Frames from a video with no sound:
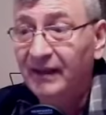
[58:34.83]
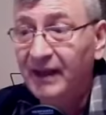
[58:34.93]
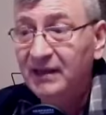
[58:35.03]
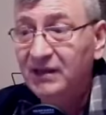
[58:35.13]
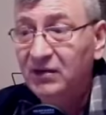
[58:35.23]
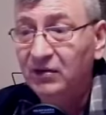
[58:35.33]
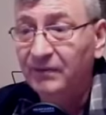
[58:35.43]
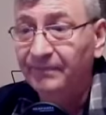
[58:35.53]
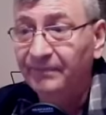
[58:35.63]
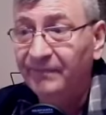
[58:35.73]
thank
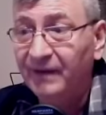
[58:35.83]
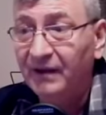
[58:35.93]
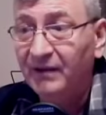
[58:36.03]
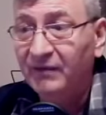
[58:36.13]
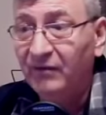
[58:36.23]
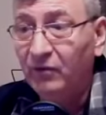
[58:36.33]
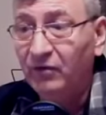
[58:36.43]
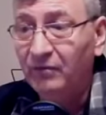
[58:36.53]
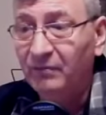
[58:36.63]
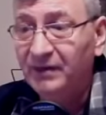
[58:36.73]
you
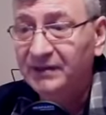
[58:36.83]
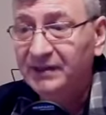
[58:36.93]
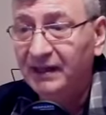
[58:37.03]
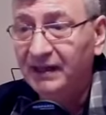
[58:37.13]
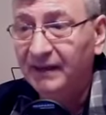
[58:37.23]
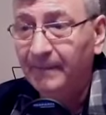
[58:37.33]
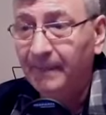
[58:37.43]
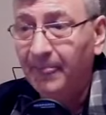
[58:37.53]
for your mercy.